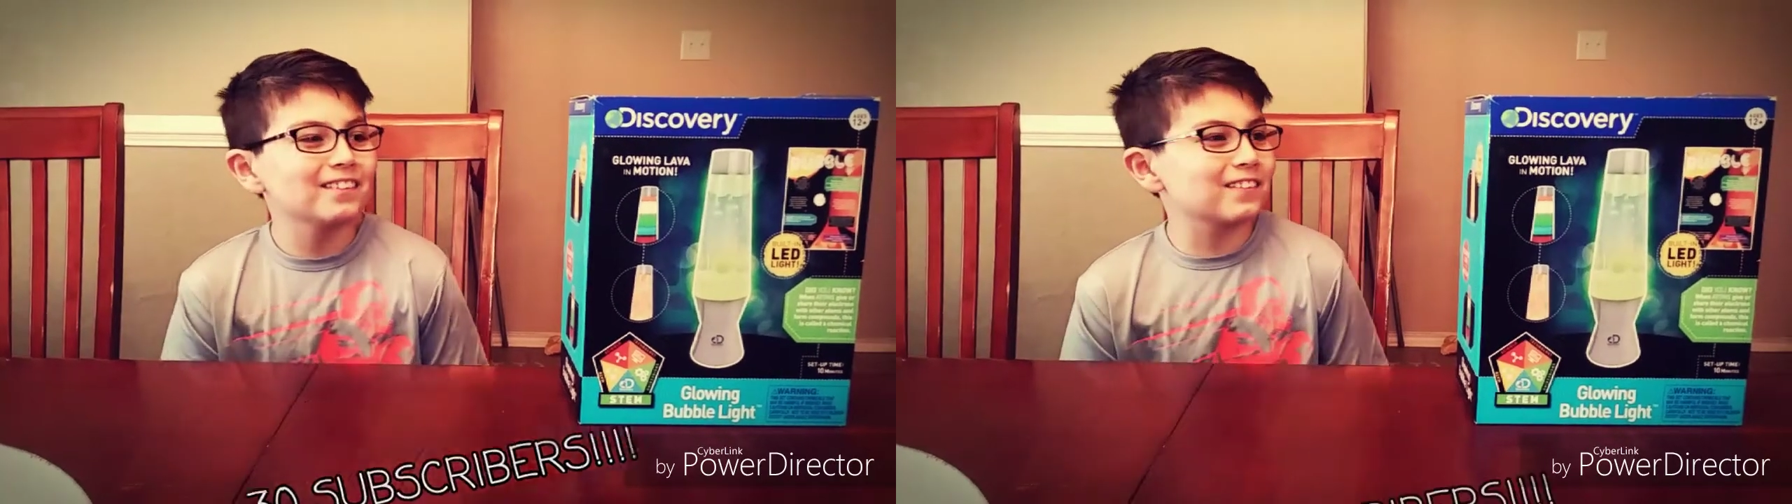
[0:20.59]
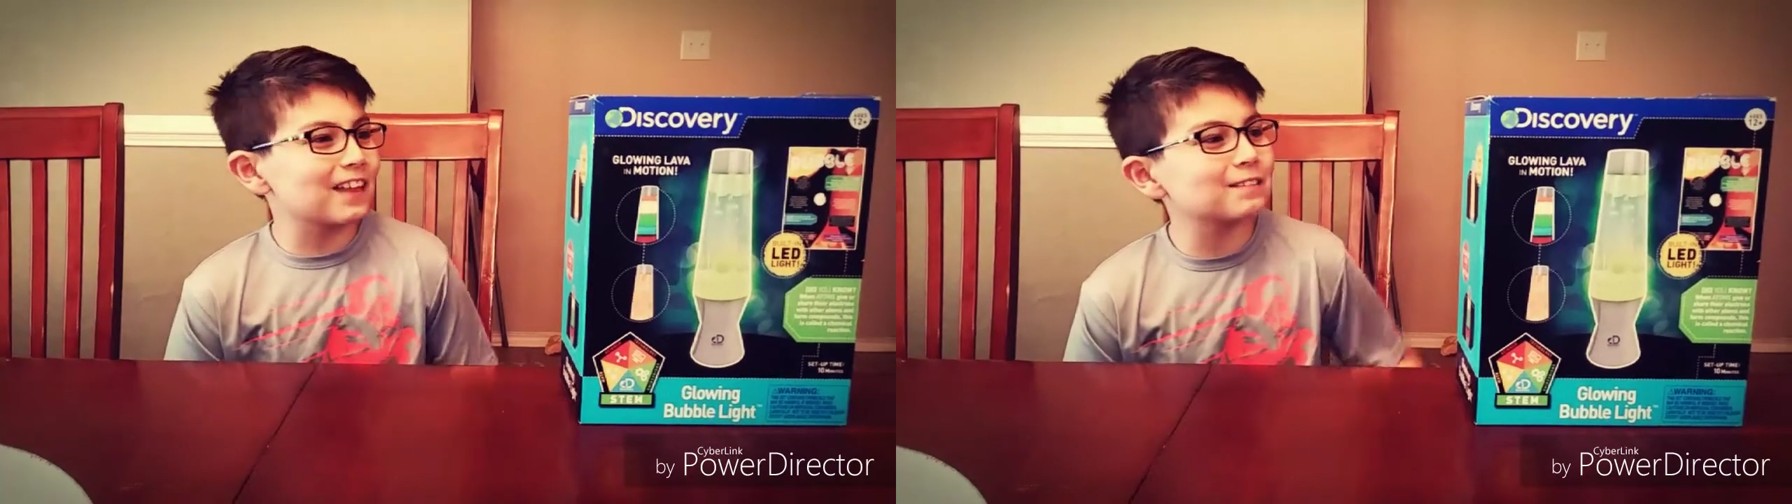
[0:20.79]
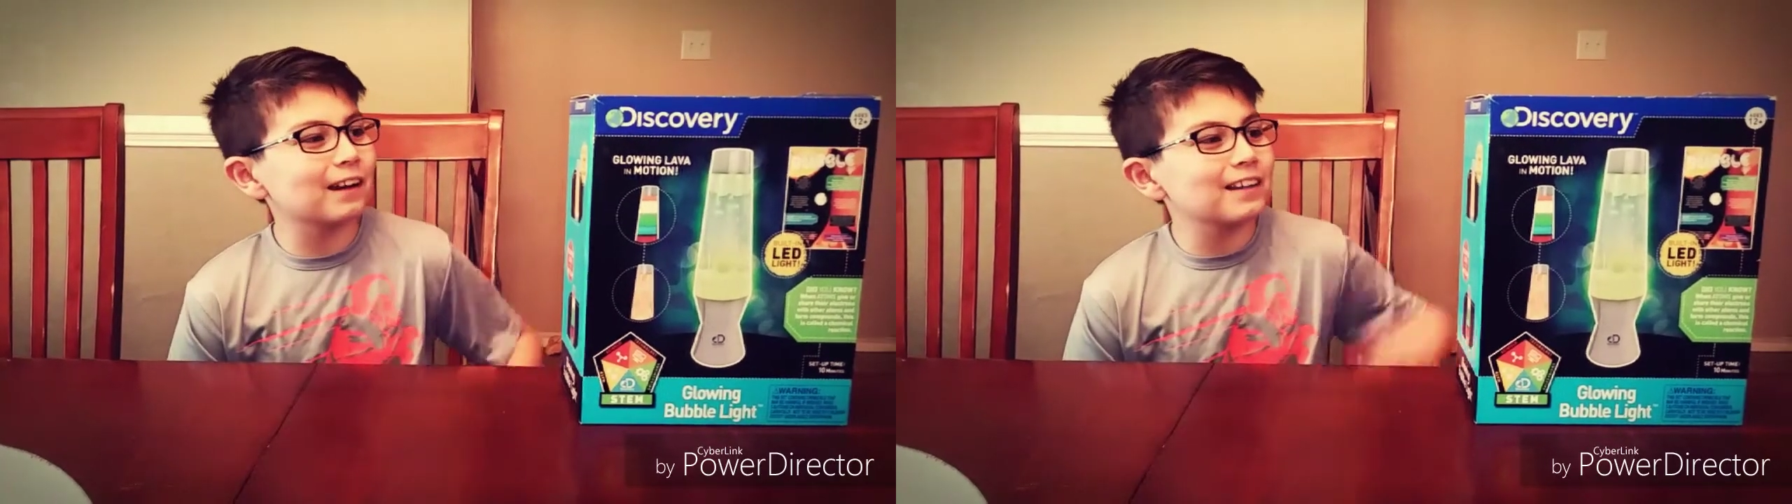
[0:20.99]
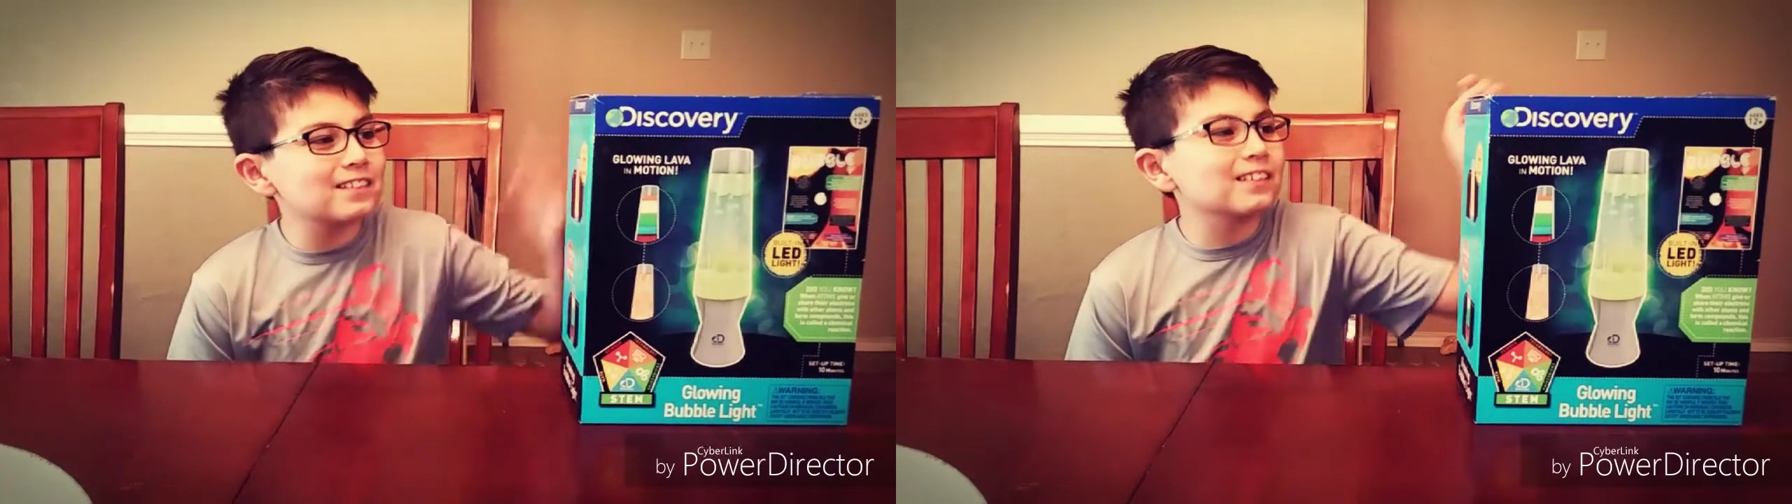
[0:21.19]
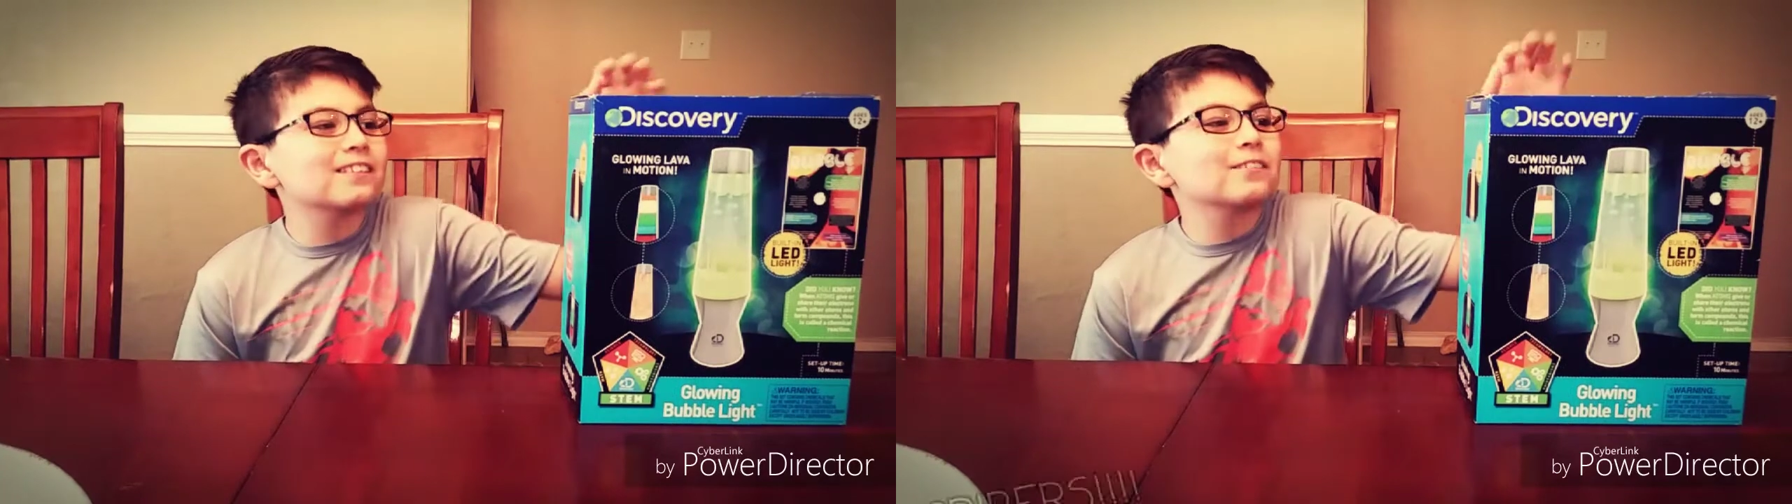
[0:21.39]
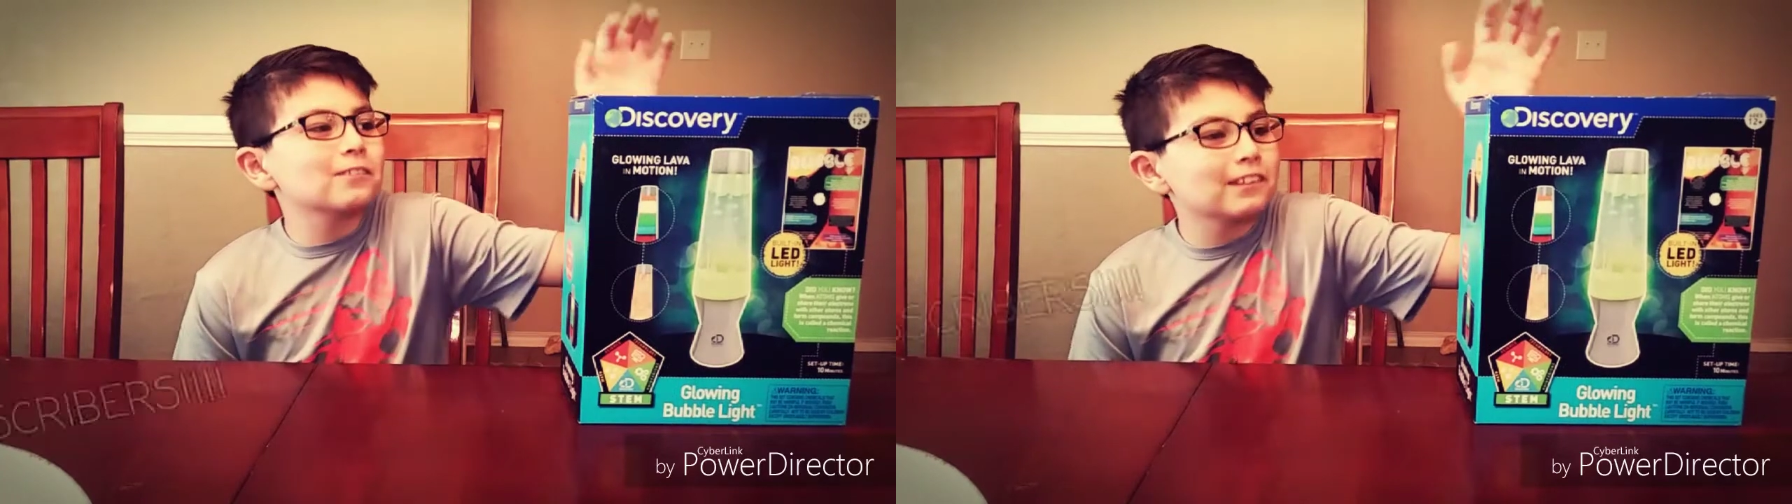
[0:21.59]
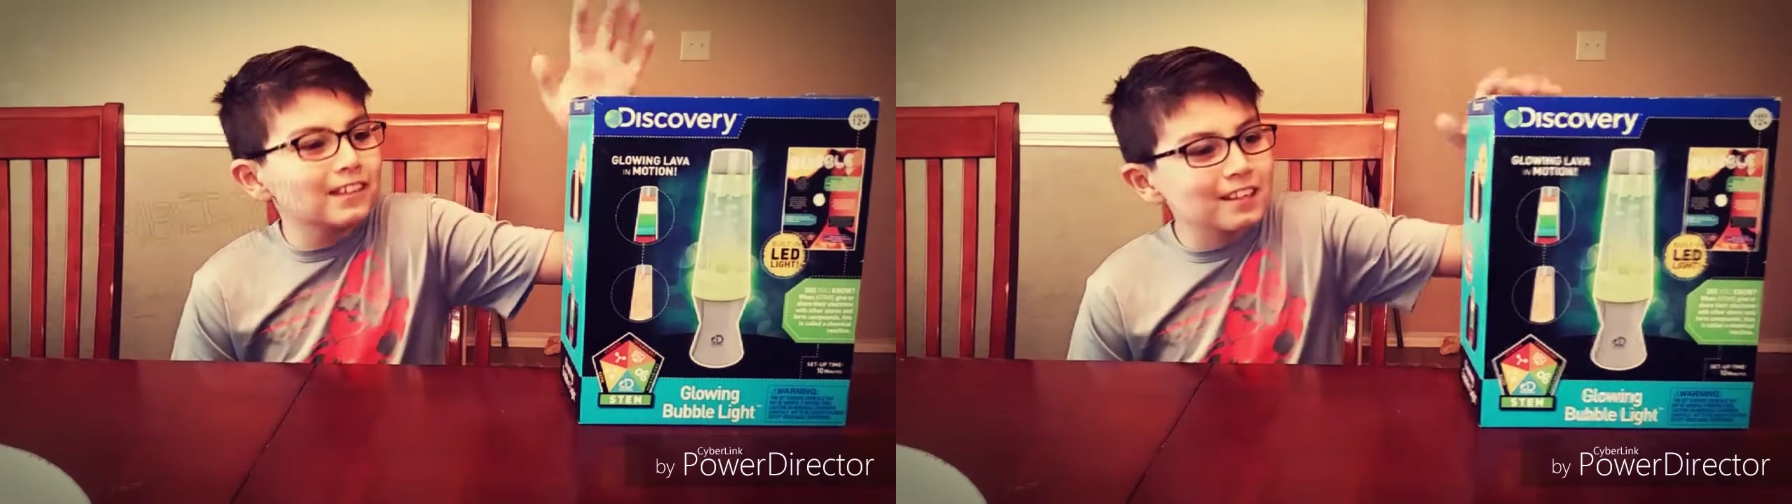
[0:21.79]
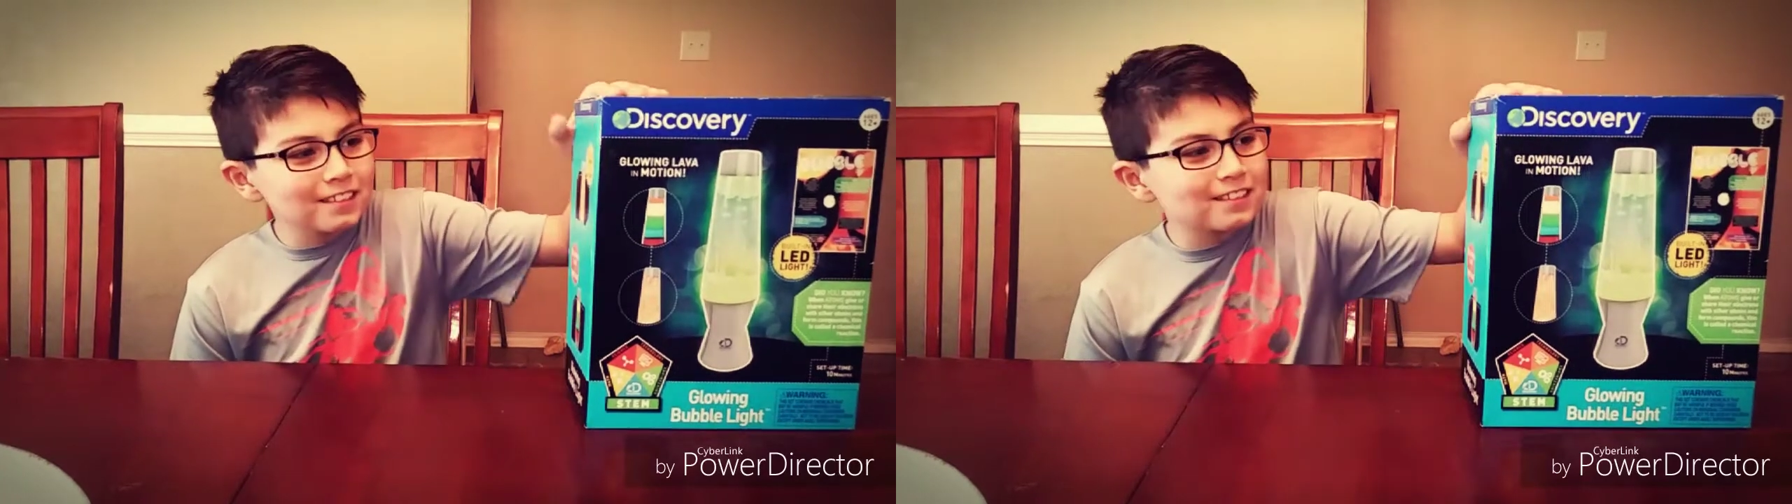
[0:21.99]
so that's why I started doing
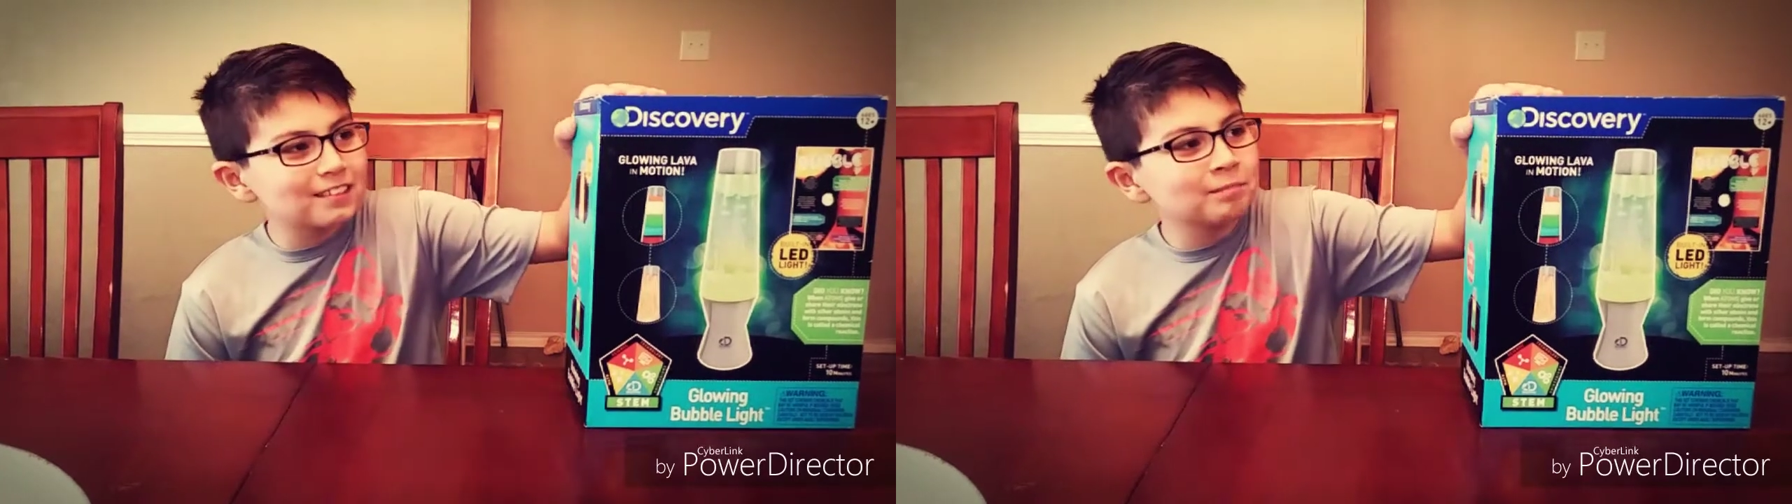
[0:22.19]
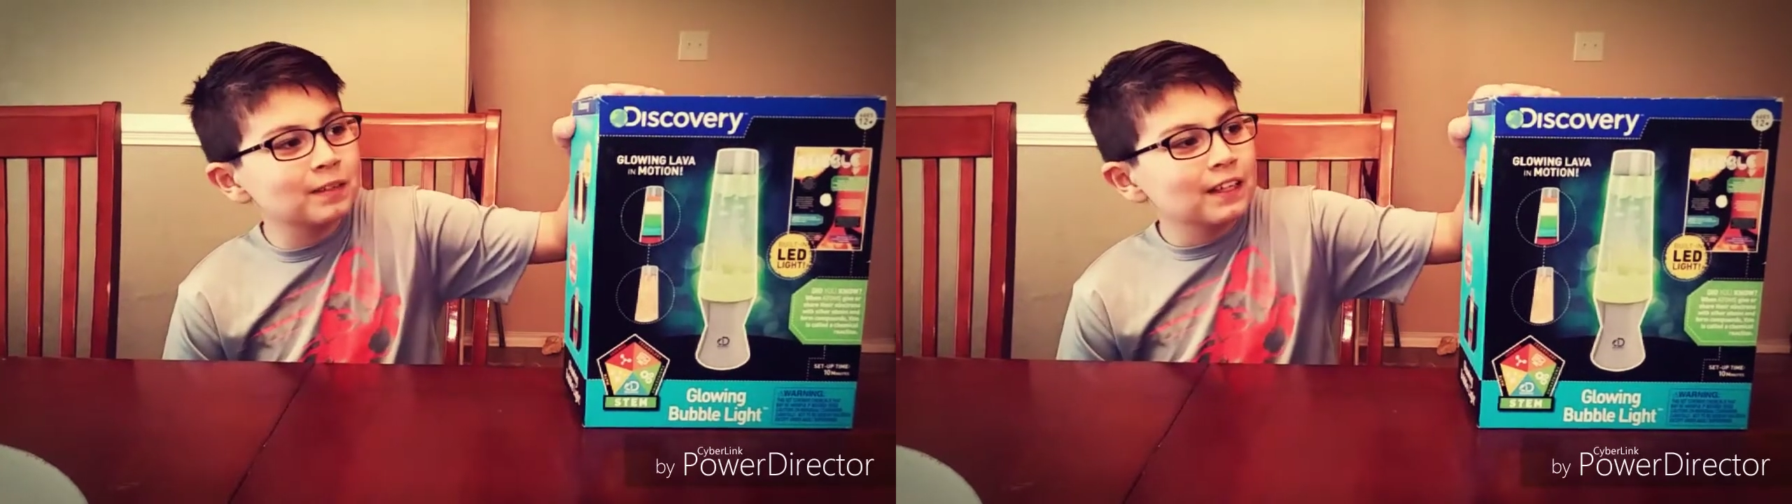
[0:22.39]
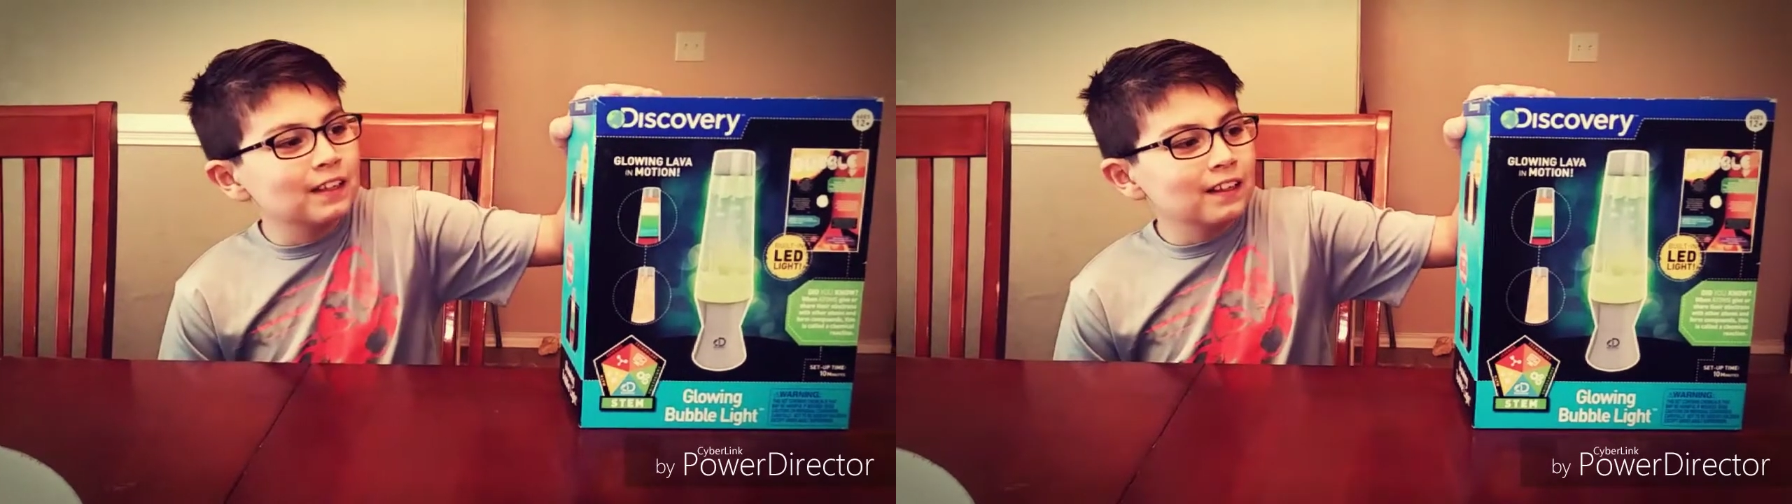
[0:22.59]
this.